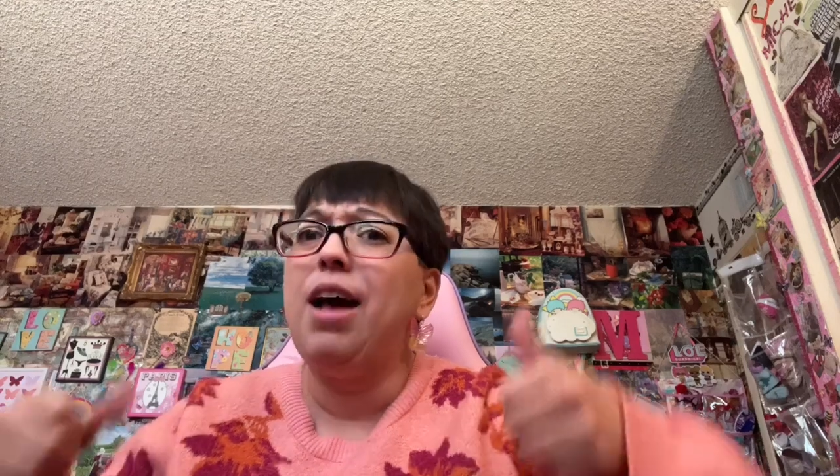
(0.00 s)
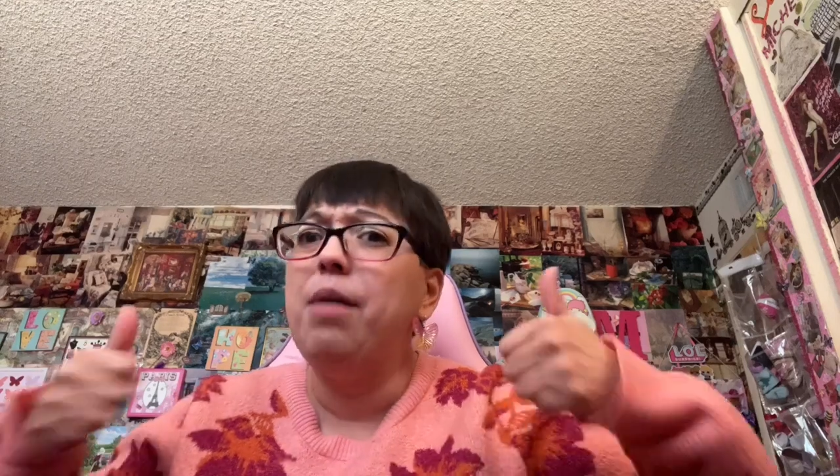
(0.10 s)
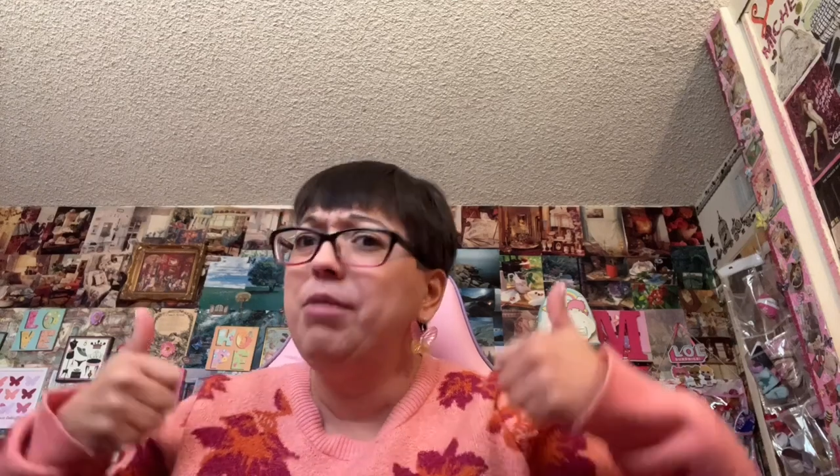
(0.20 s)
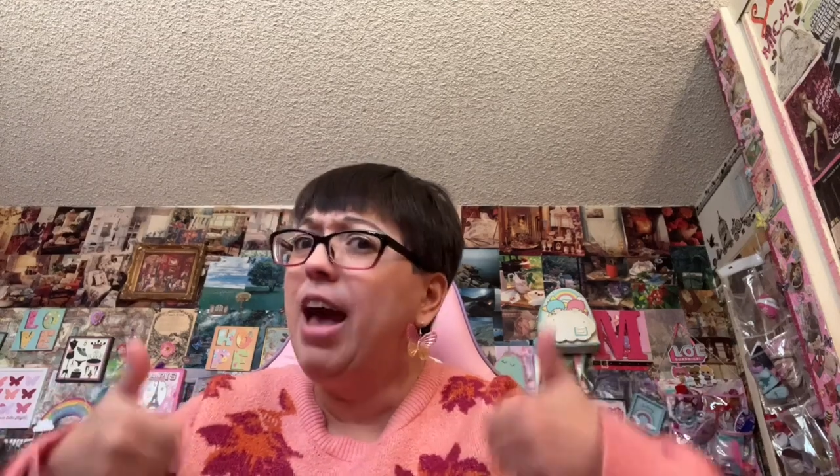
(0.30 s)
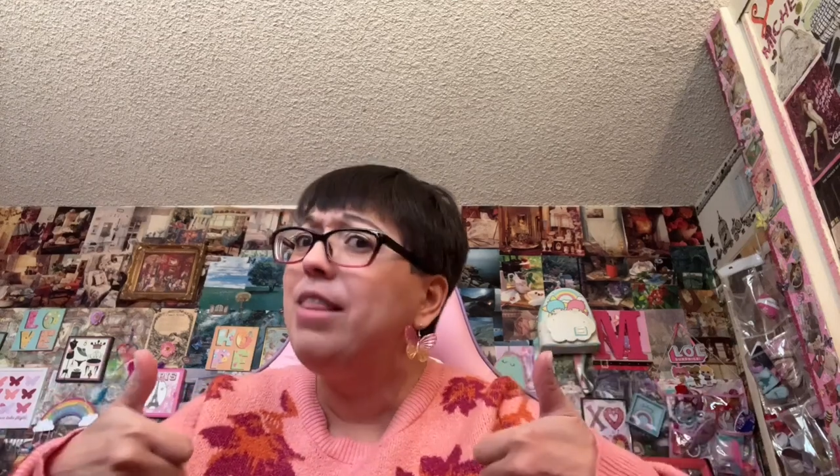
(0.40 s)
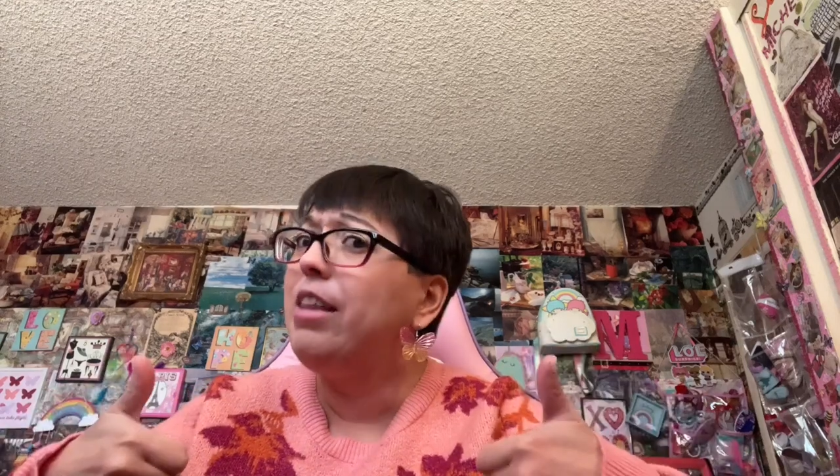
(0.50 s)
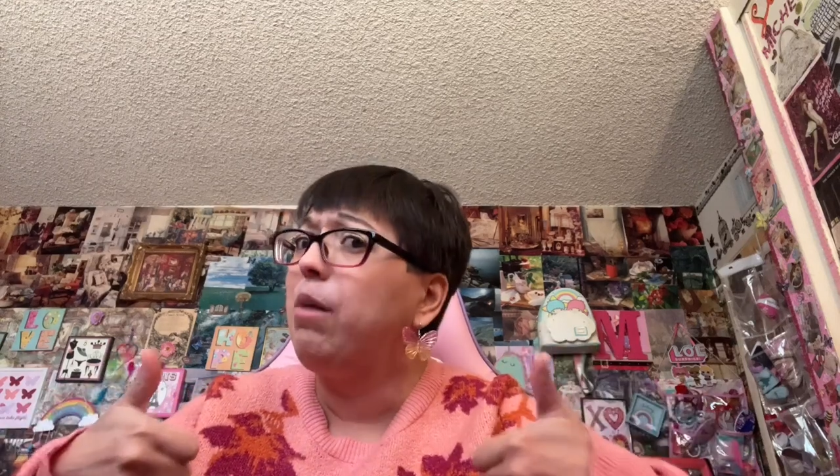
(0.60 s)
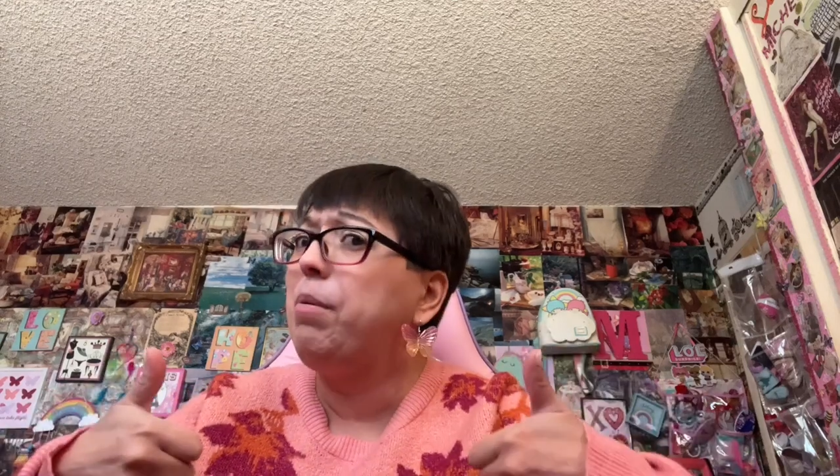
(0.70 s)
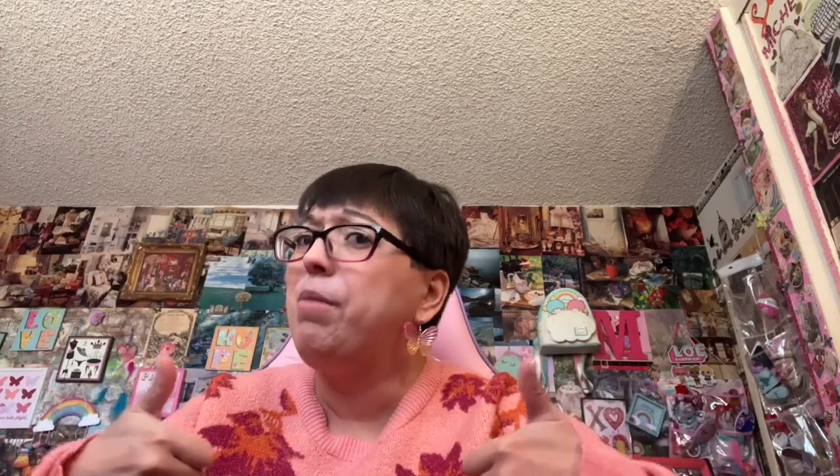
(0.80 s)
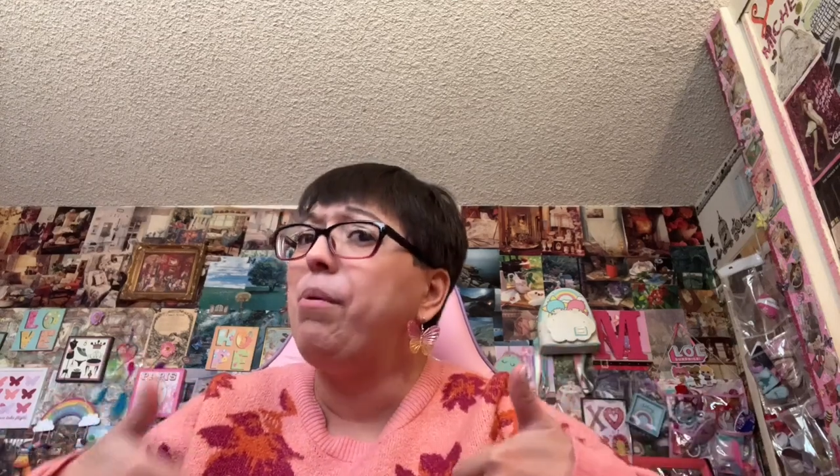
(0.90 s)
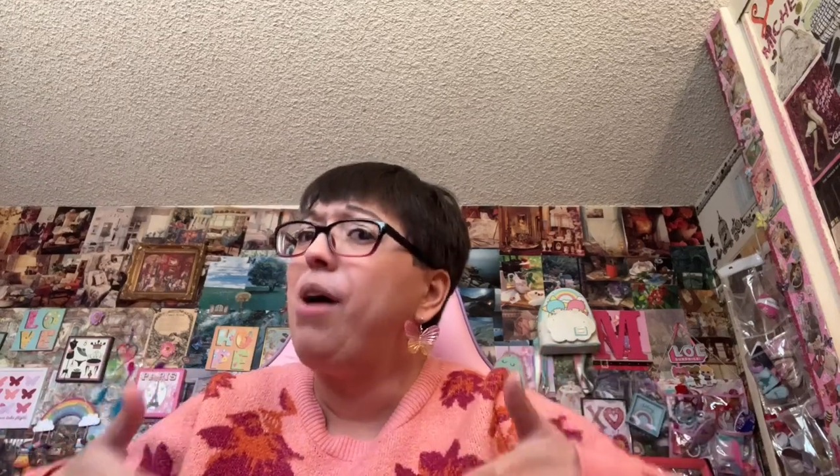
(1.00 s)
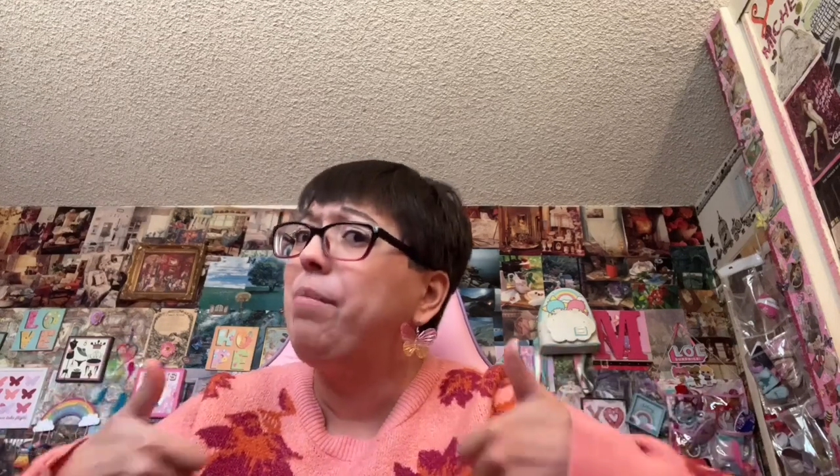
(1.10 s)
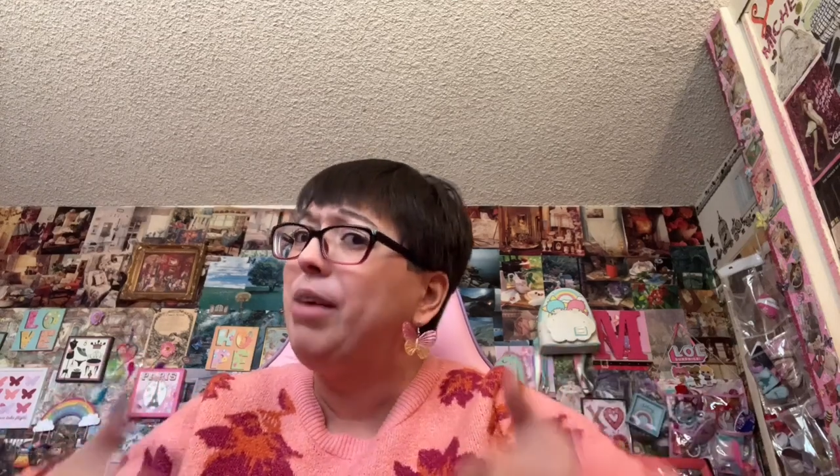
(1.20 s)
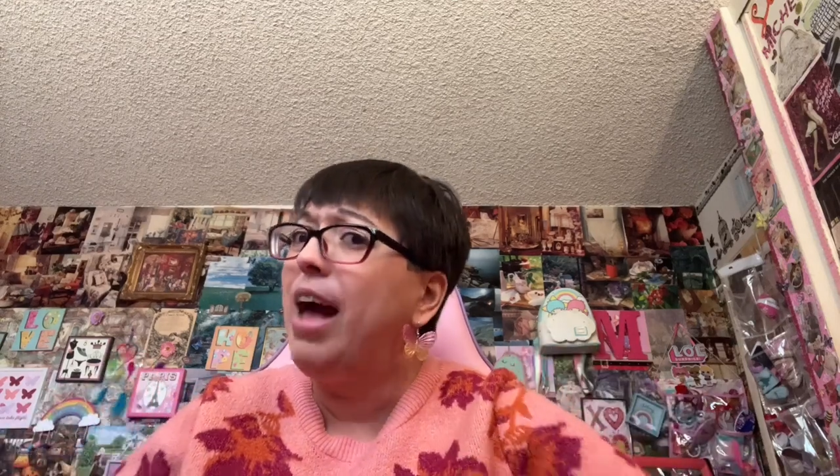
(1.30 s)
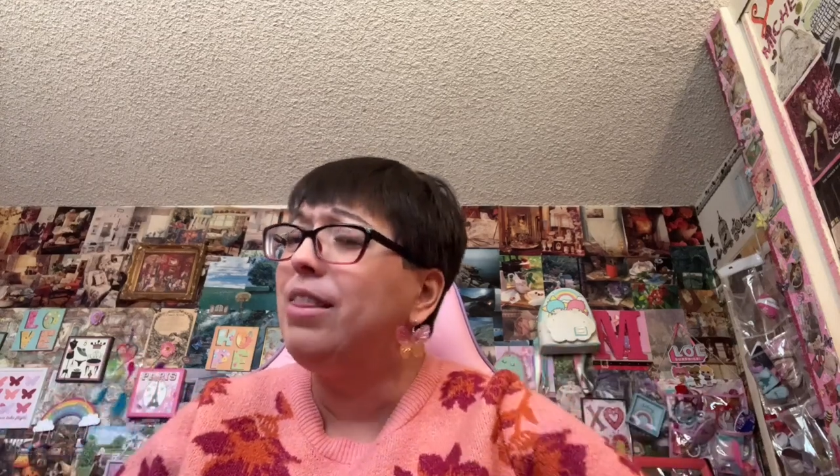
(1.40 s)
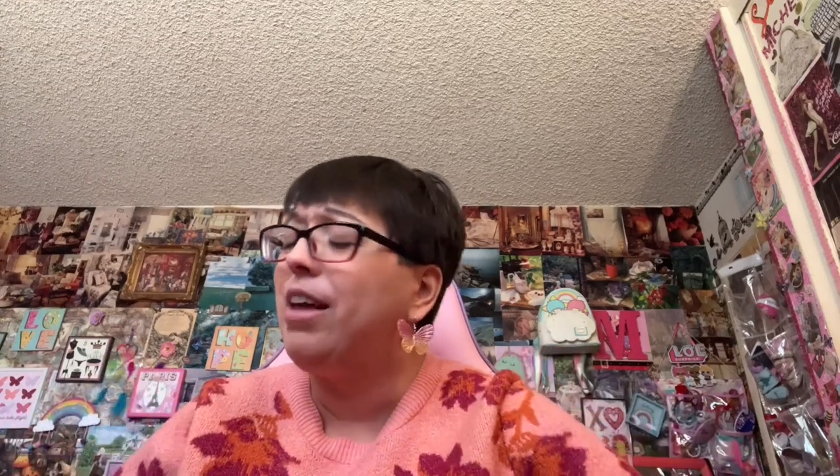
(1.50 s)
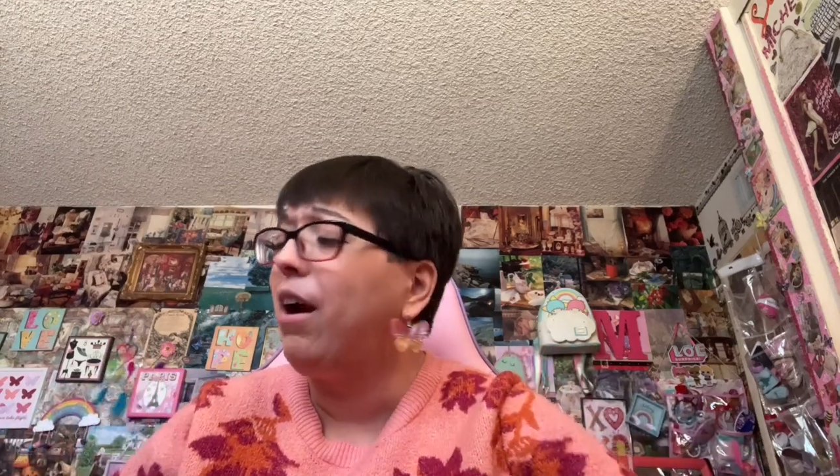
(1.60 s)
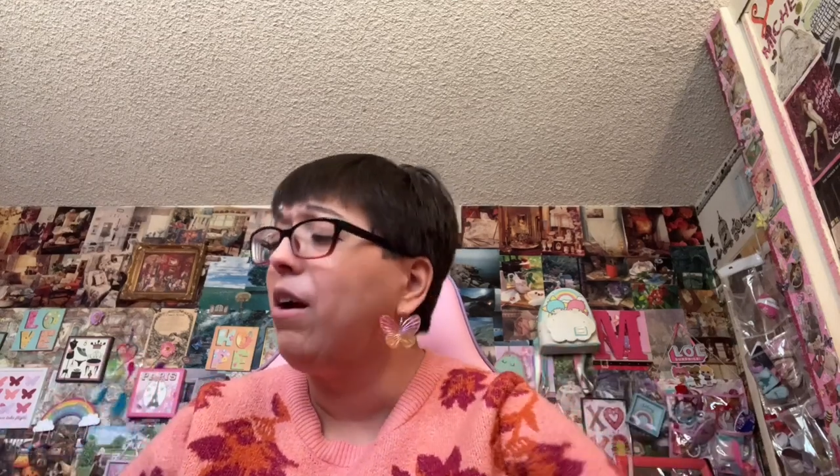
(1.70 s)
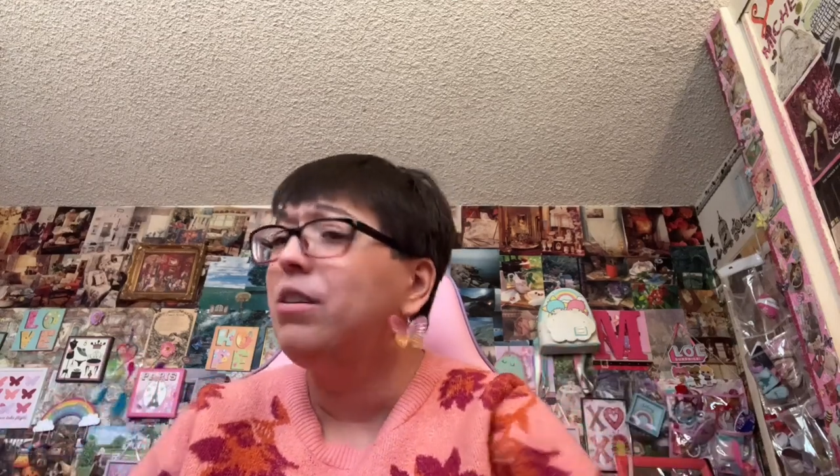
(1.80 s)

I'm getting there, people. I'm getting there.